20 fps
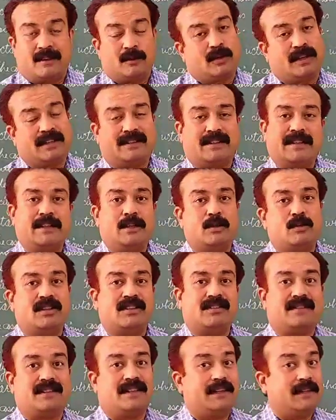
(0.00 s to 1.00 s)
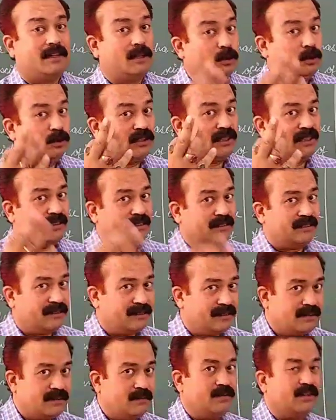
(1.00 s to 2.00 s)
So I think you understand two things.
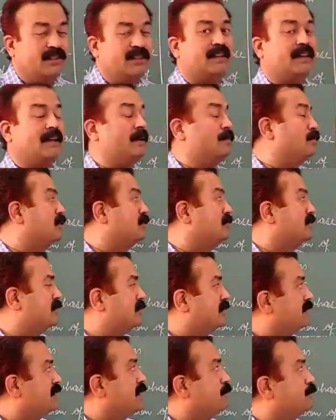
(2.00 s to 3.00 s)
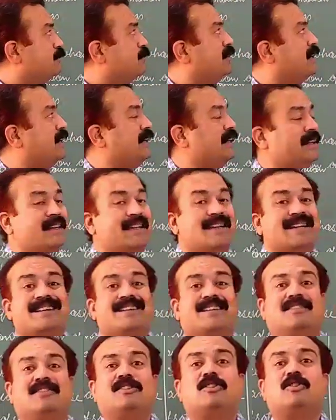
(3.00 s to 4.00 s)
With the help of this example, I
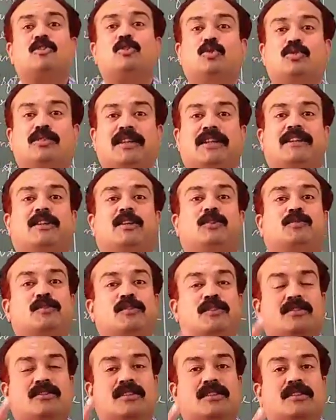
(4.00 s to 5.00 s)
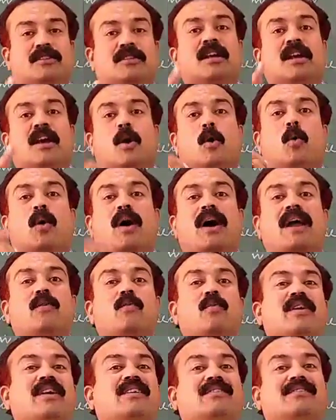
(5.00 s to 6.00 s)
discussed two things. The first is
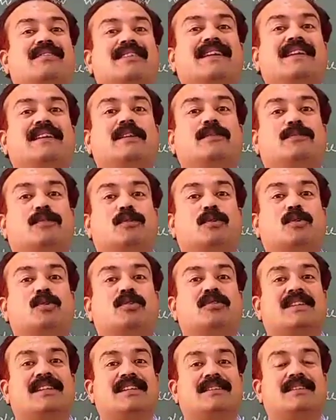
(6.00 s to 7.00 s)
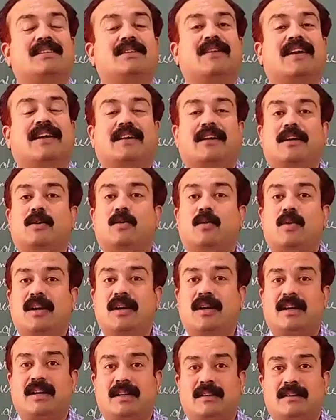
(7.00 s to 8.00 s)
why we are saying the force is a vector
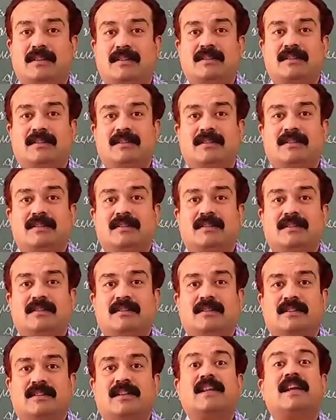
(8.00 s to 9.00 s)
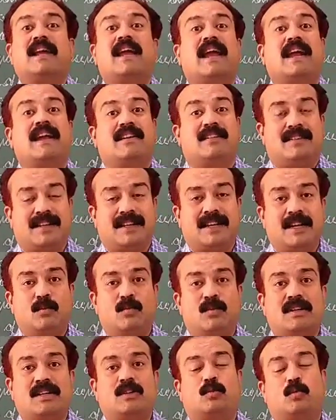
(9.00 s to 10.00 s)
quantity, and second
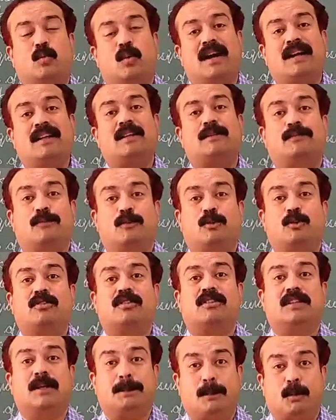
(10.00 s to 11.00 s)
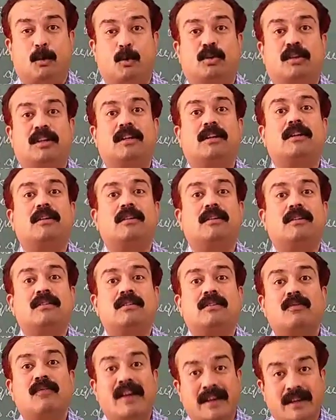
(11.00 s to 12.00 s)
one is why the force is a polar
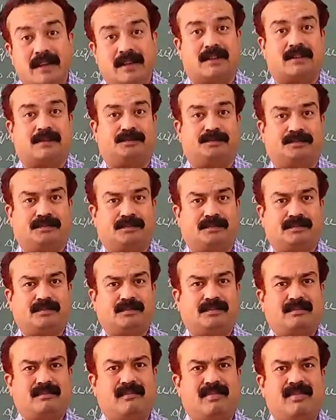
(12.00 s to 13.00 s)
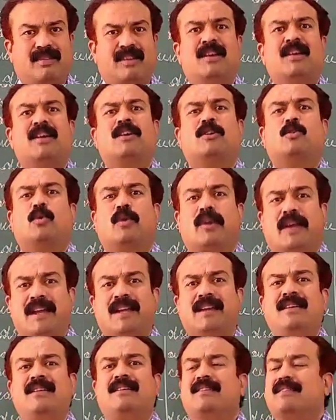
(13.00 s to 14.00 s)
vector. So
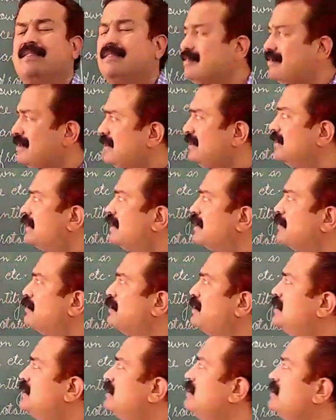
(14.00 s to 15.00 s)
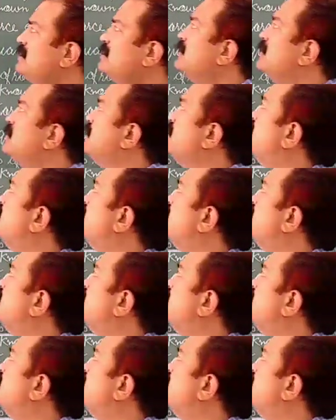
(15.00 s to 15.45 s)
again, see the definition.